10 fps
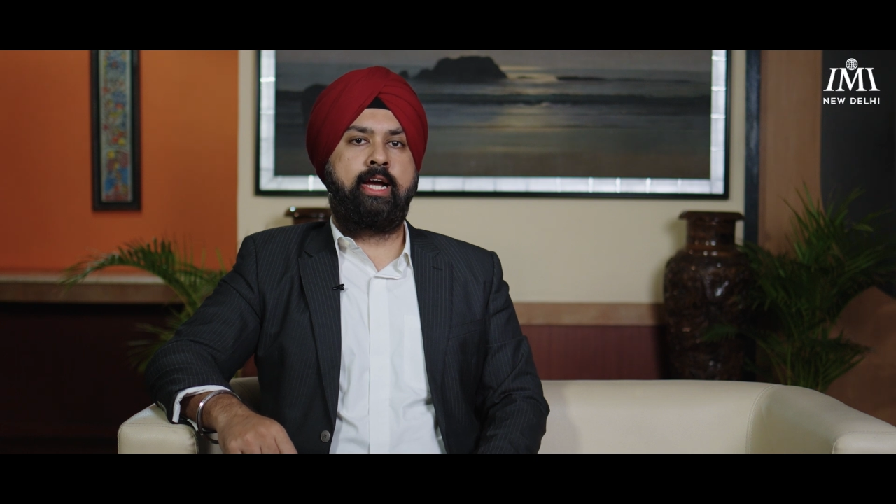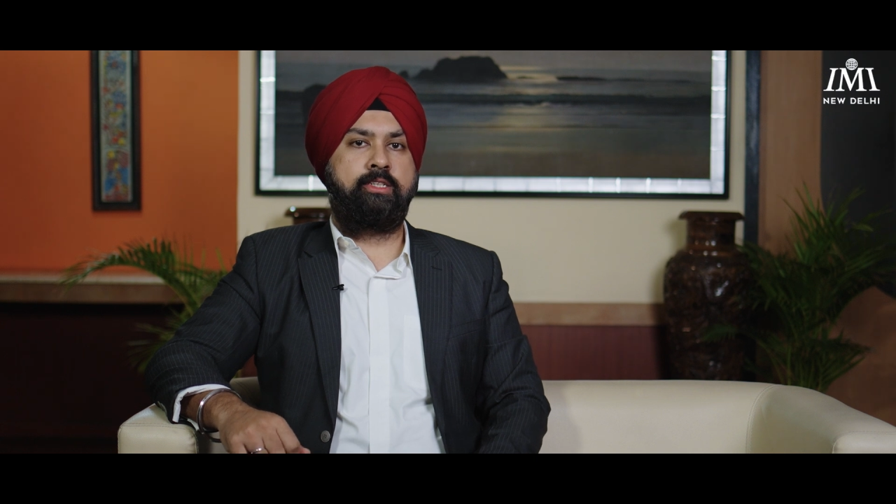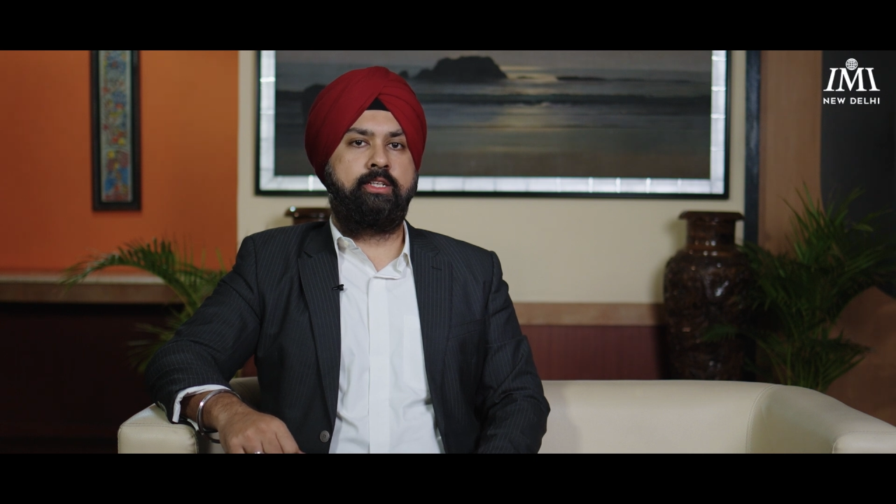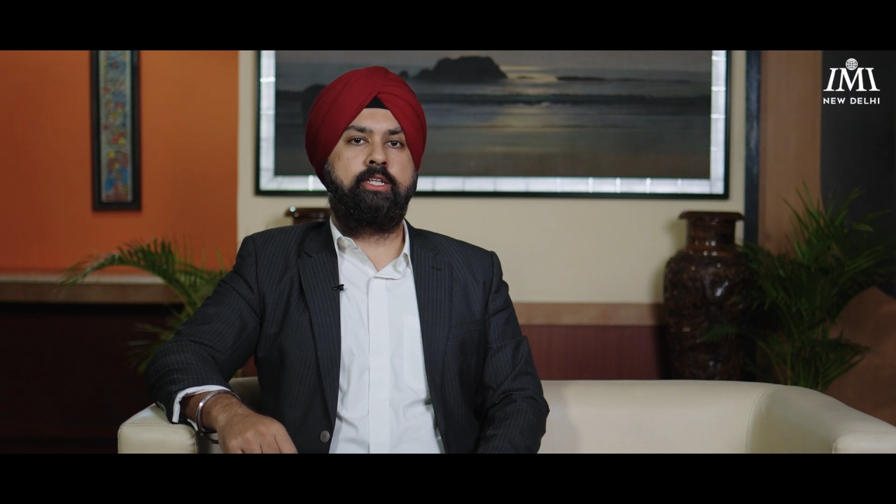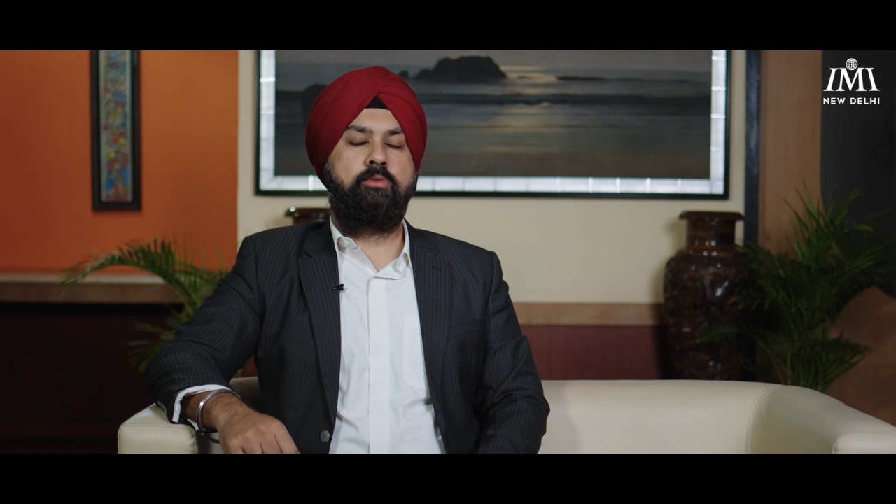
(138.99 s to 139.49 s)

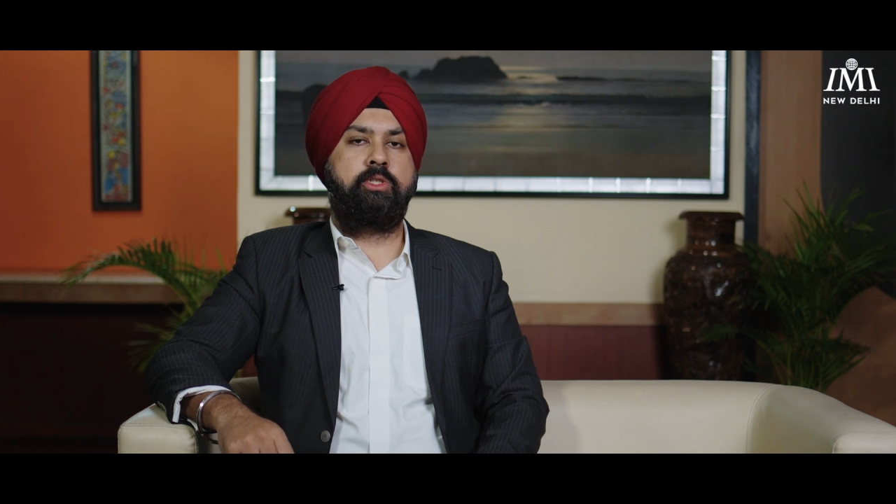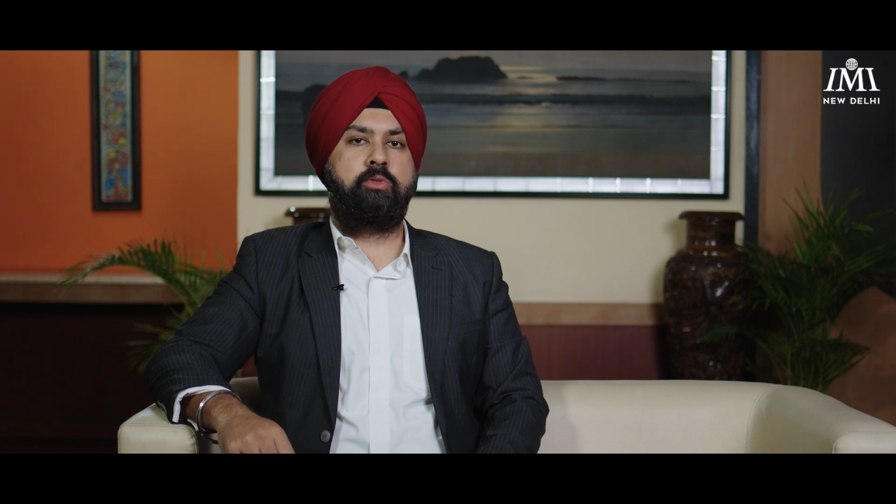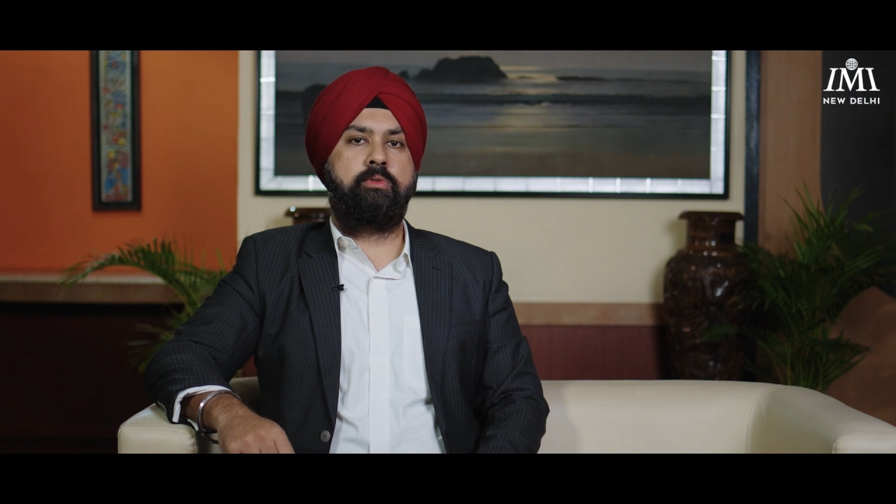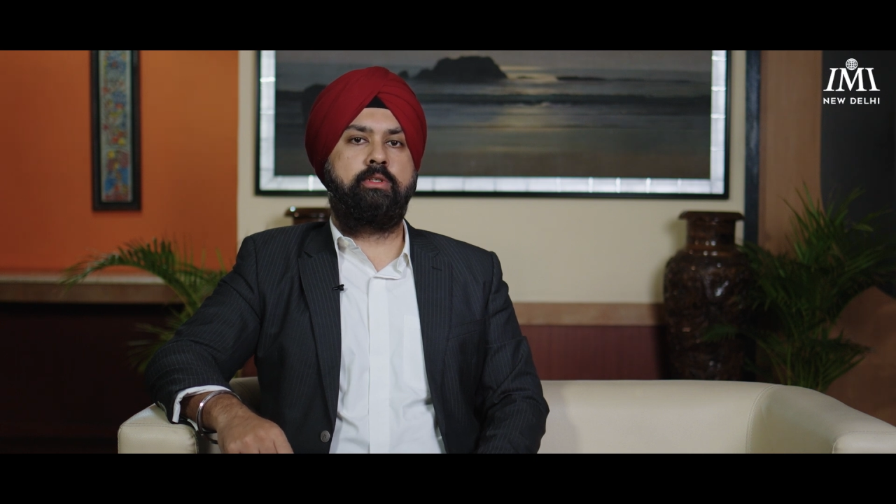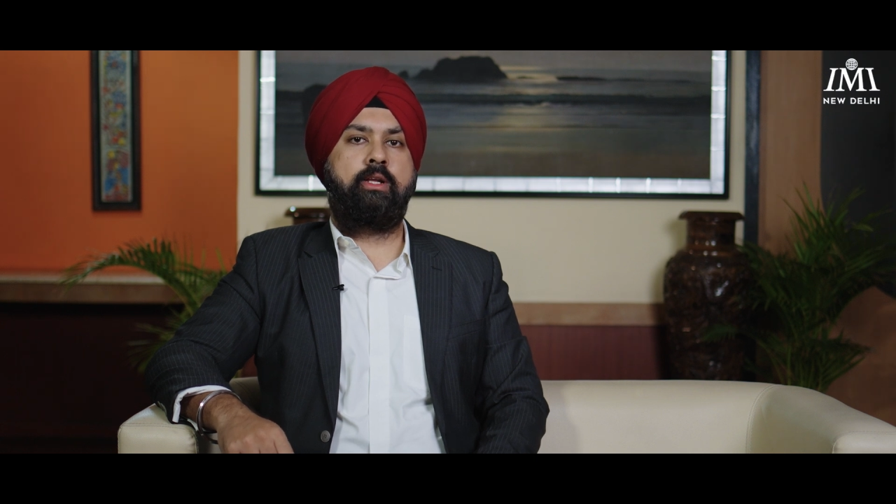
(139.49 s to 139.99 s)
as an
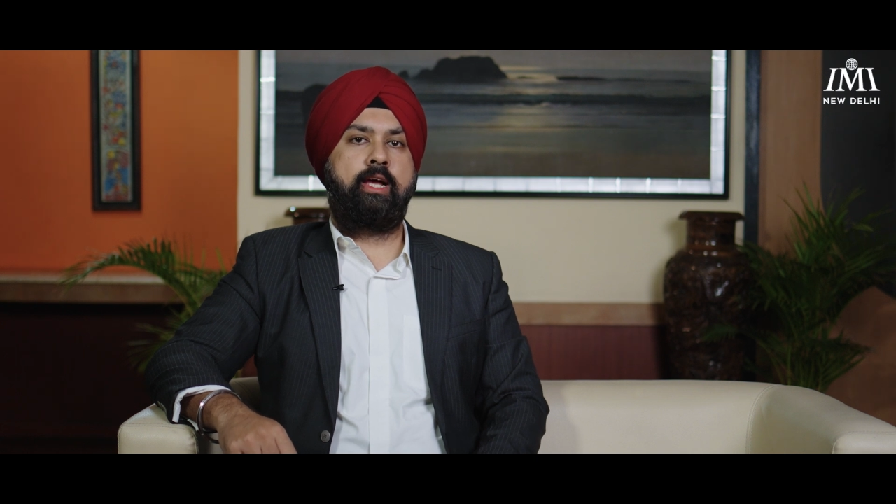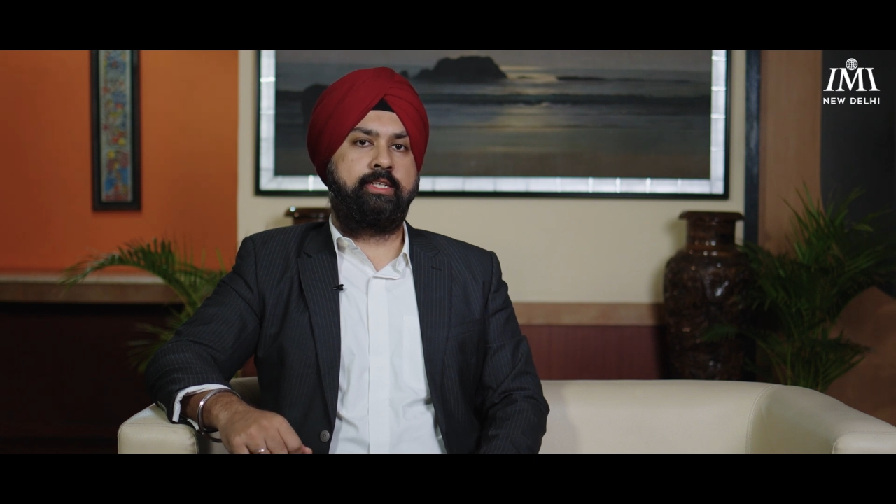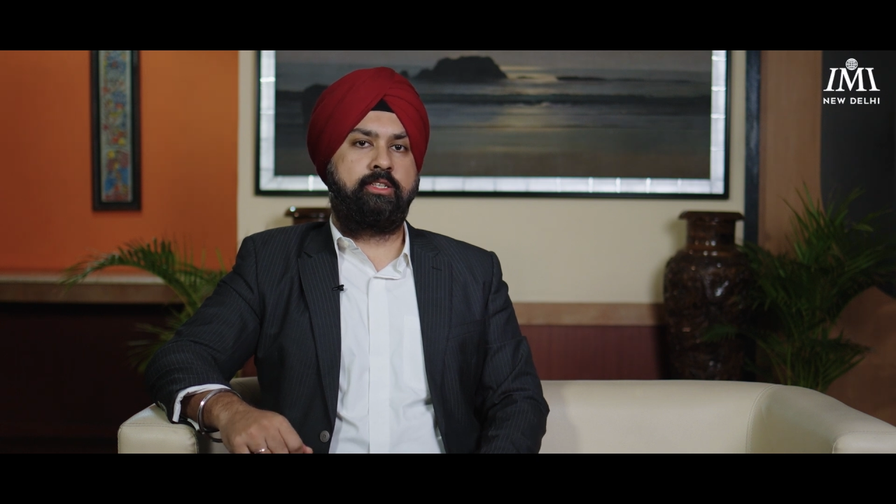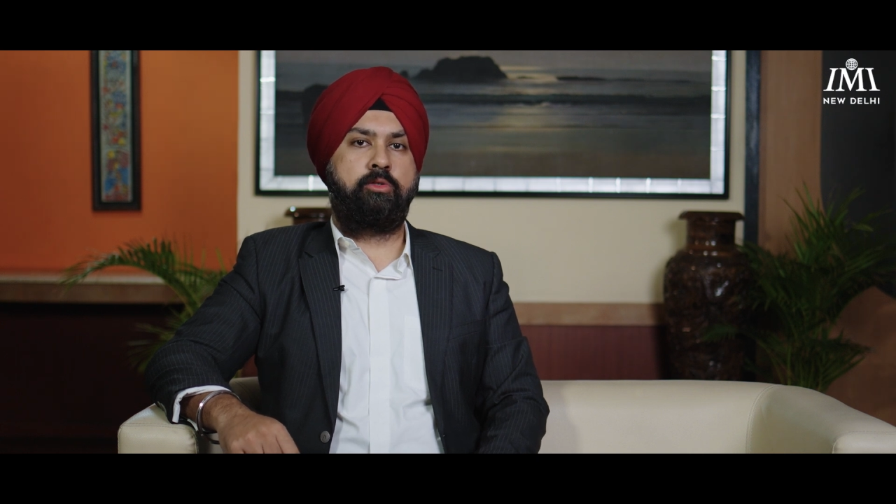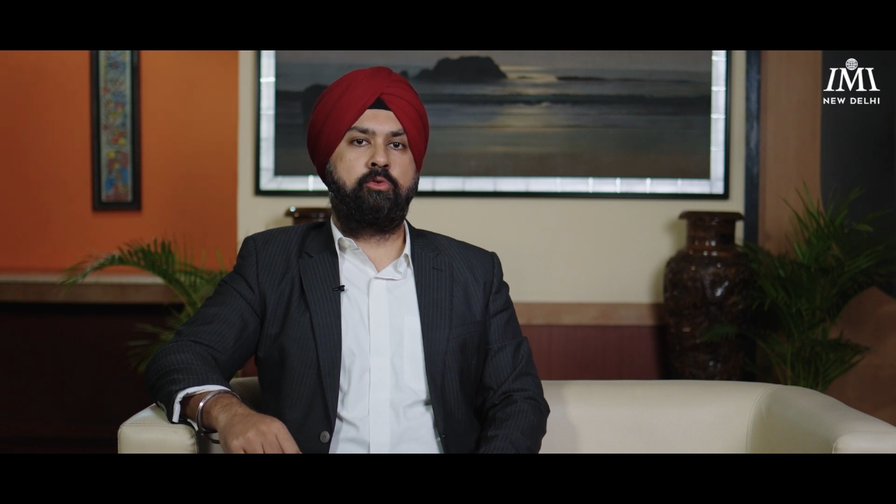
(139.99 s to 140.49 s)
individual,
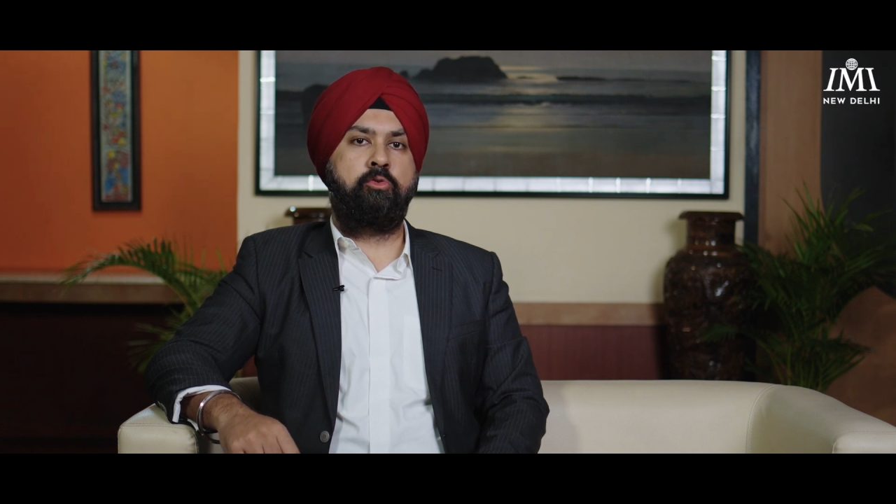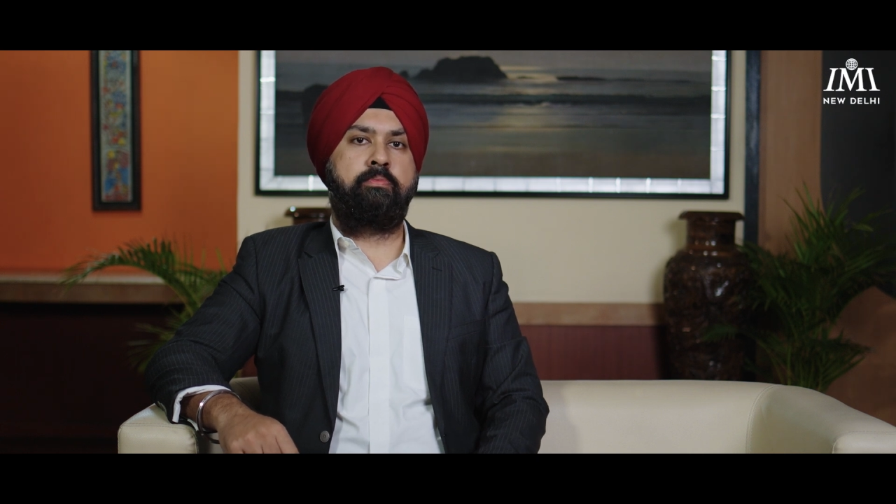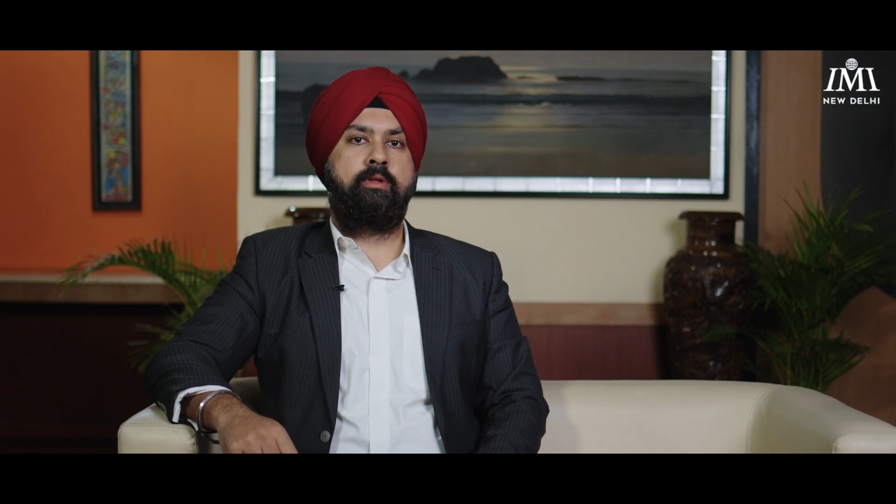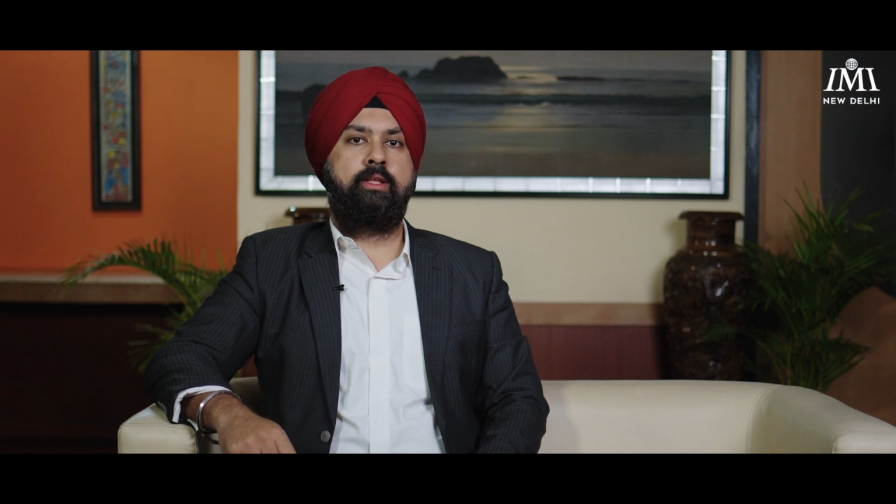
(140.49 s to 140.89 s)
as a group,